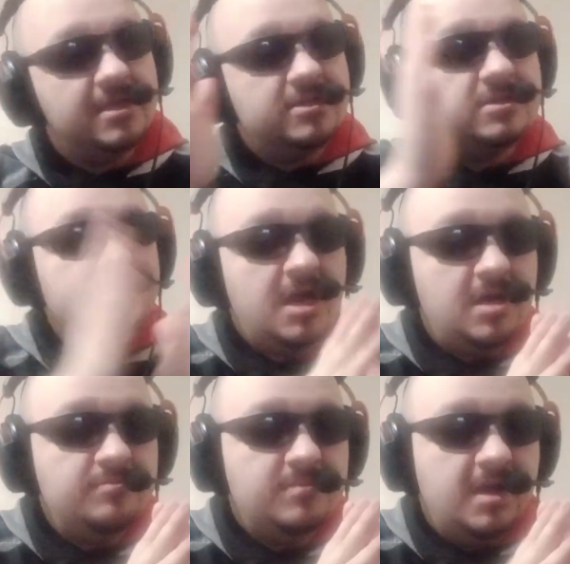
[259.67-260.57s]

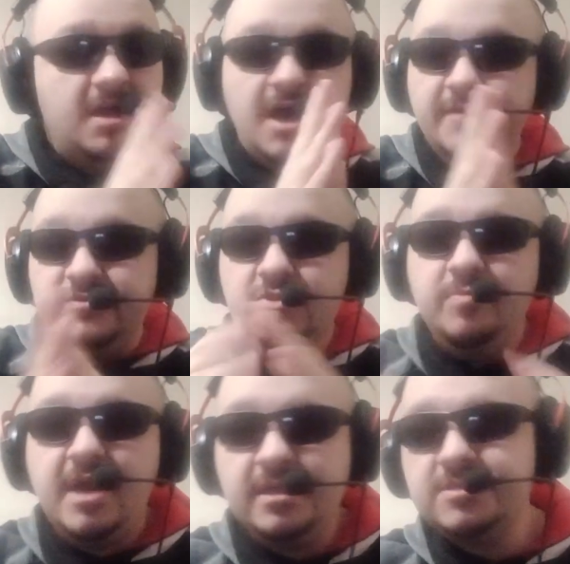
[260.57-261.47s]
Some of
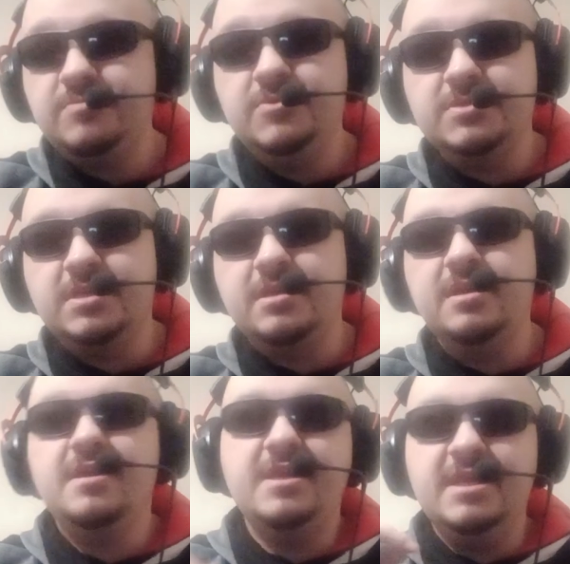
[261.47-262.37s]
Tupac's music
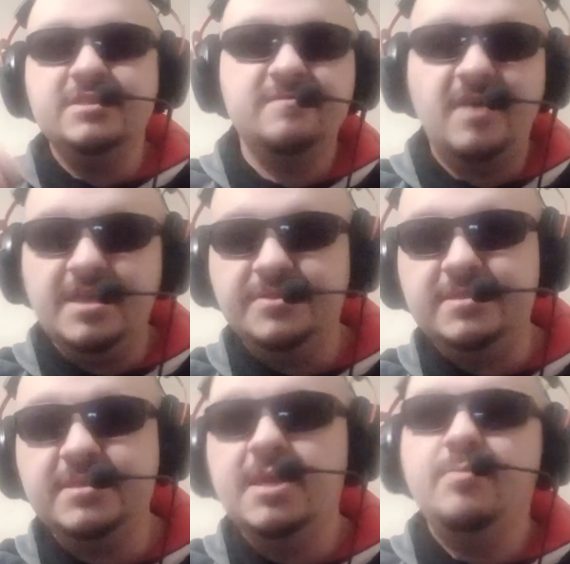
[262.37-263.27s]
is
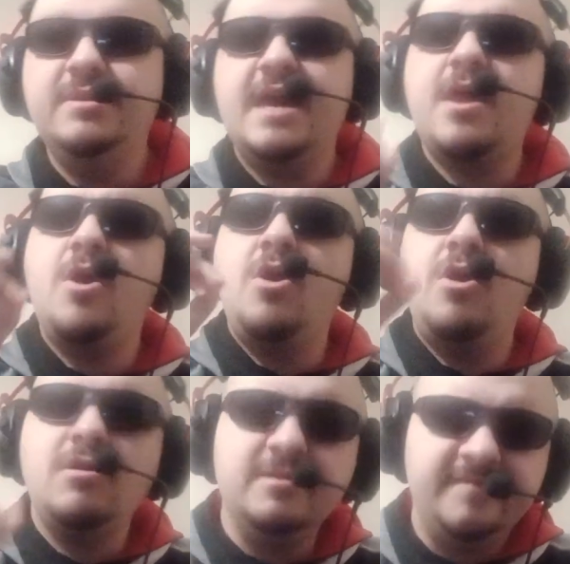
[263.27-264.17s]
violent, but not
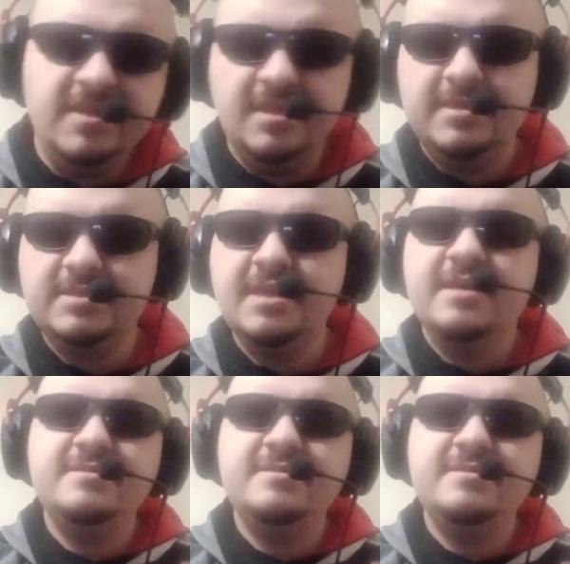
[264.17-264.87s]
all of it is.